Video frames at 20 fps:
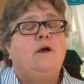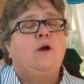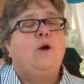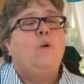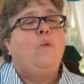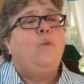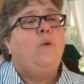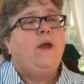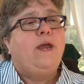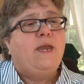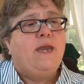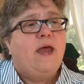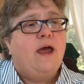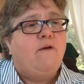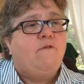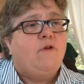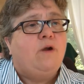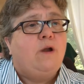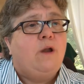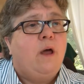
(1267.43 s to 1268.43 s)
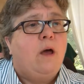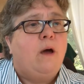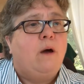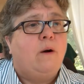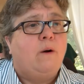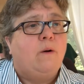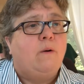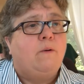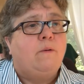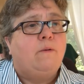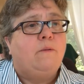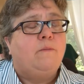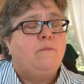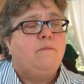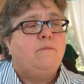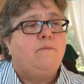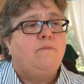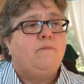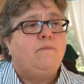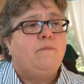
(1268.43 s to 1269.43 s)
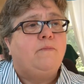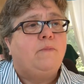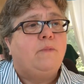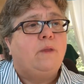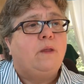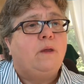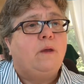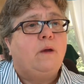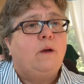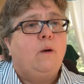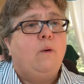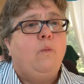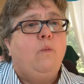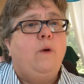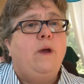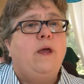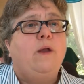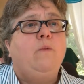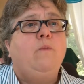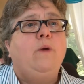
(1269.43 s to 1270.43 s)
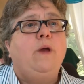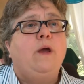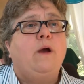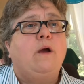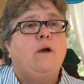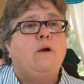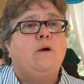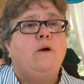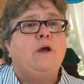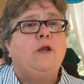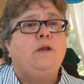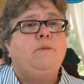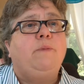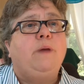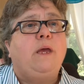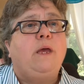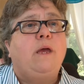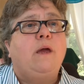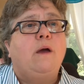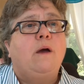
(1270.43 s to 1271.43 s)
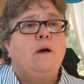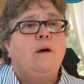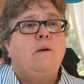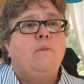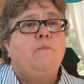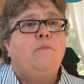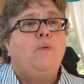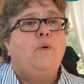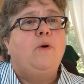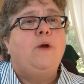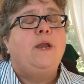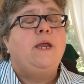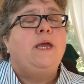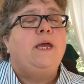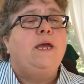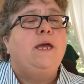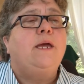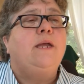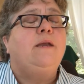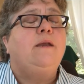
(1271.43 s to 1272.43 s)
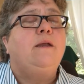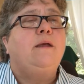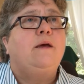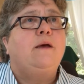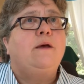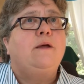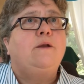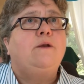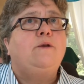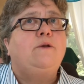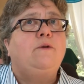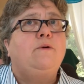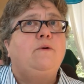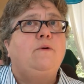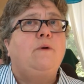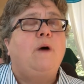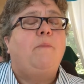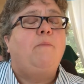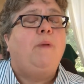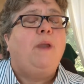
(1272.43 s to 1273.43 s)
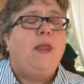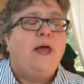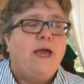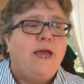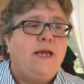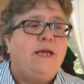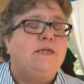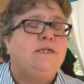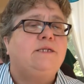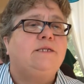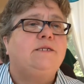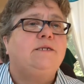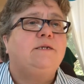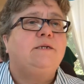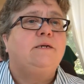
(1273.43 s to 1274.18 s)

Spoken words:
We never know when we are going to be put into a place